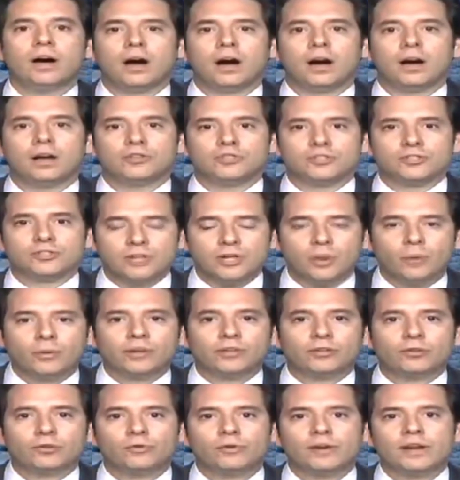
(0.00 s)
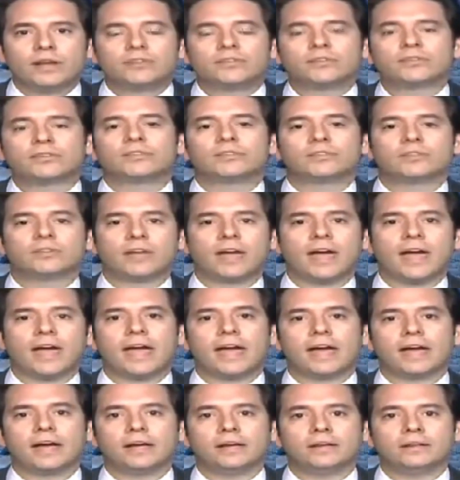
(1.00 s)
just knowing the risks
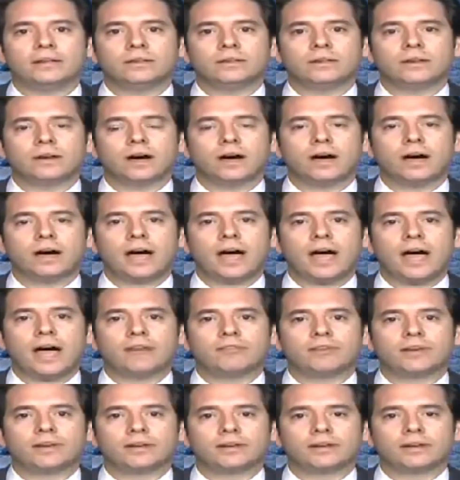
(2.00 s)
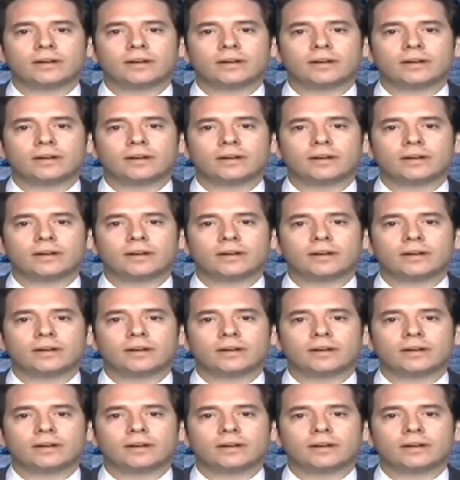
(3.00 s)
and having